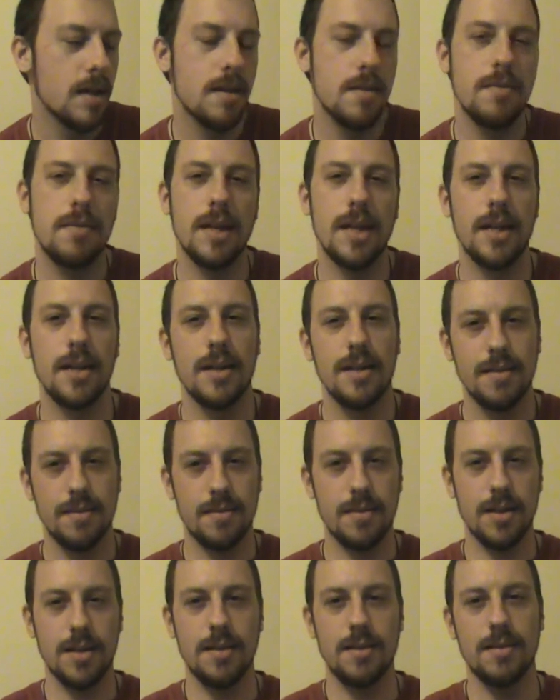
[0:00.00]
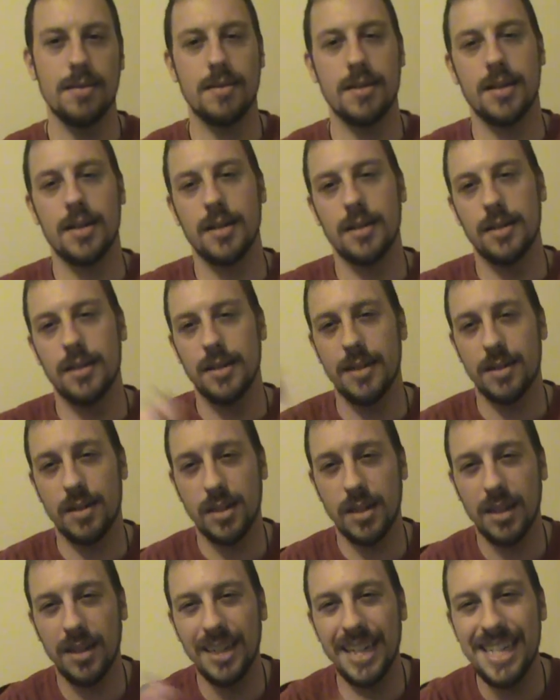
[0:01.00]
then the
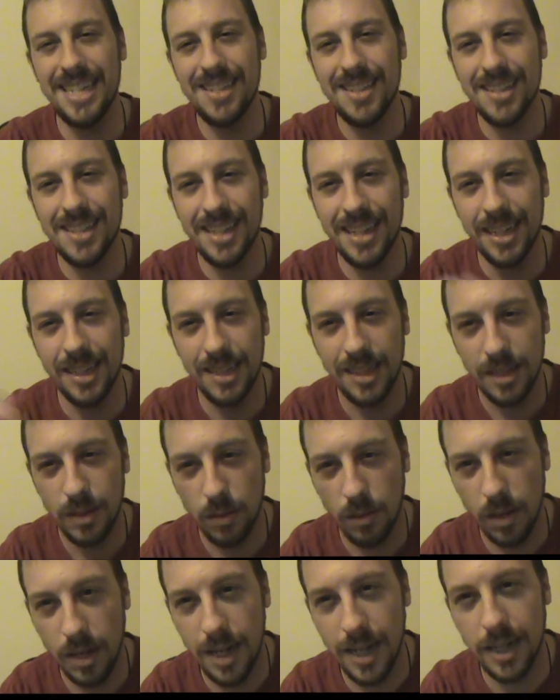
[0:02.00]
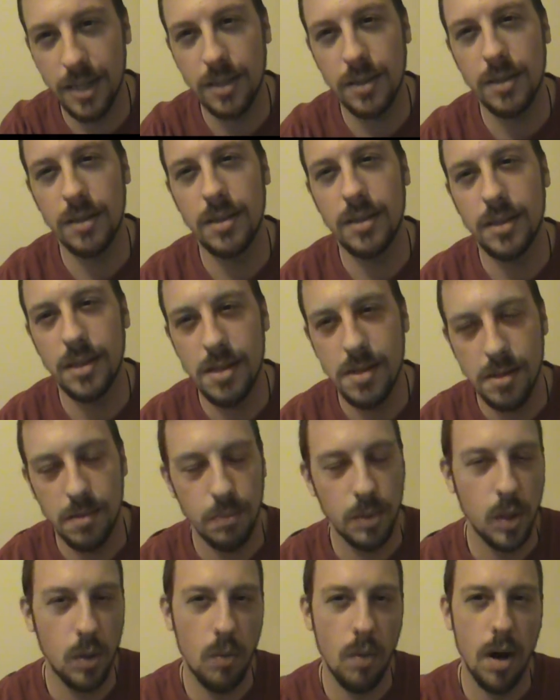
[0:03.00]
cleansing or
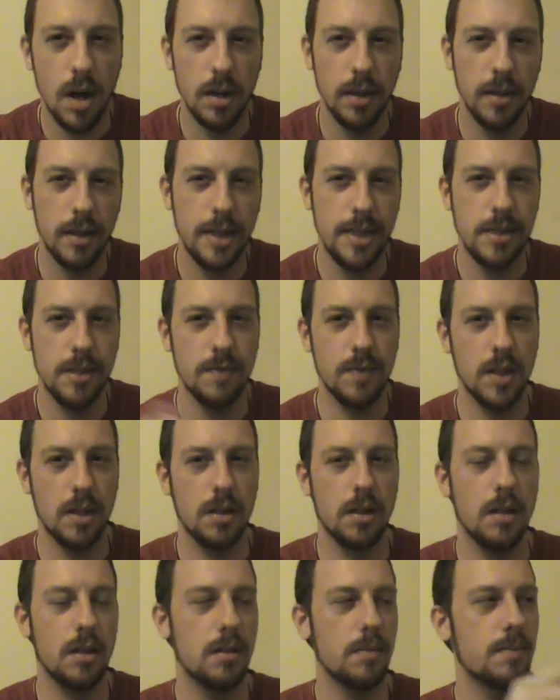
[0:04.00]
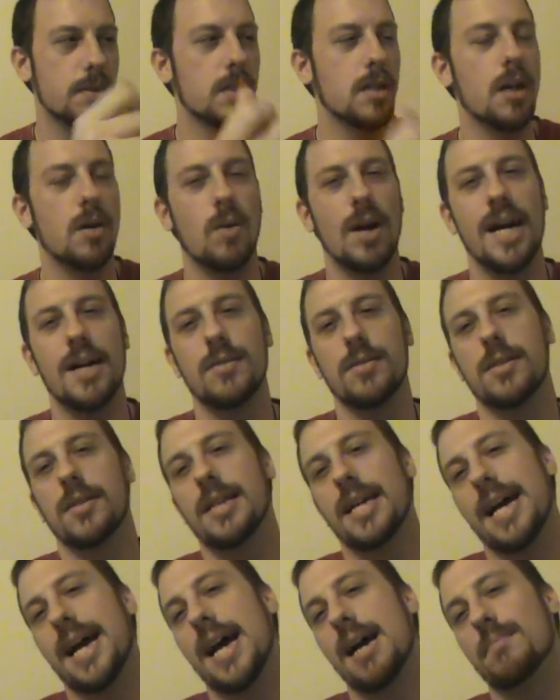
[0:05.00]
exorcism qualities of the herbs go out into
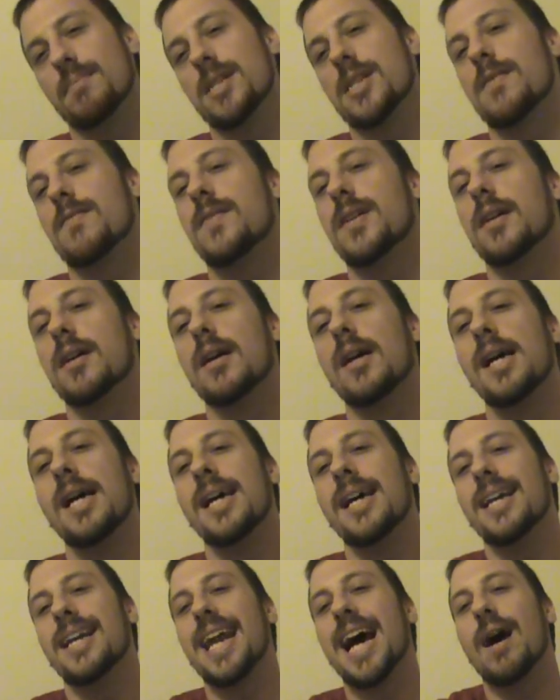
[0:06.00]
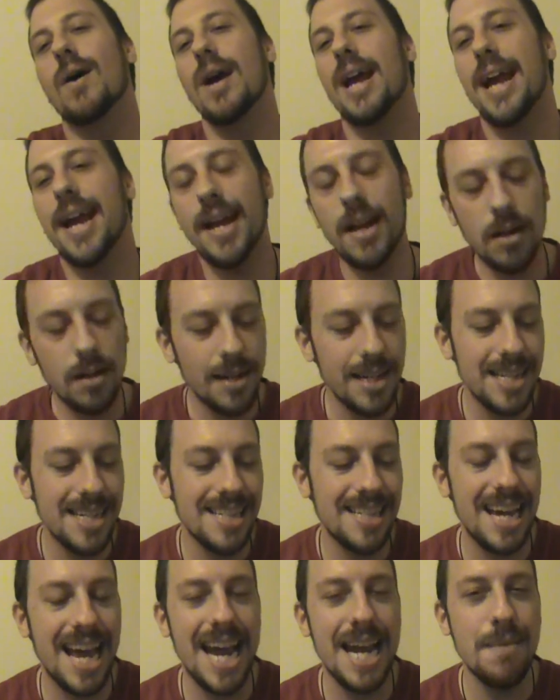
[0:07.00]
the atmosphere. Now, air
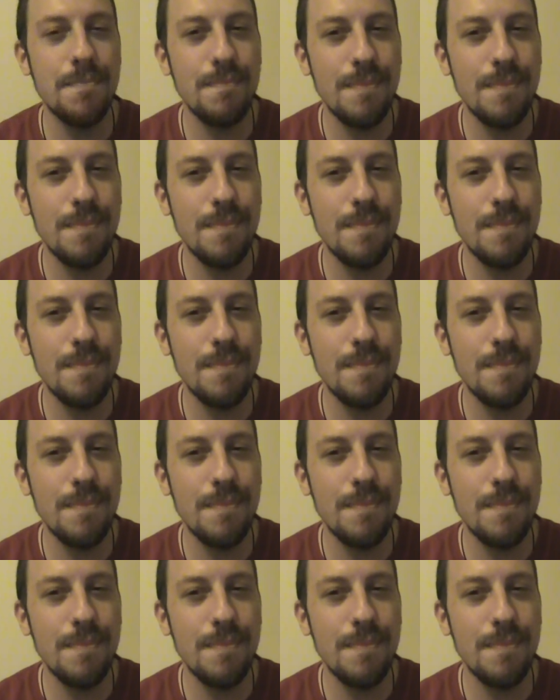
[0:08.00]
is a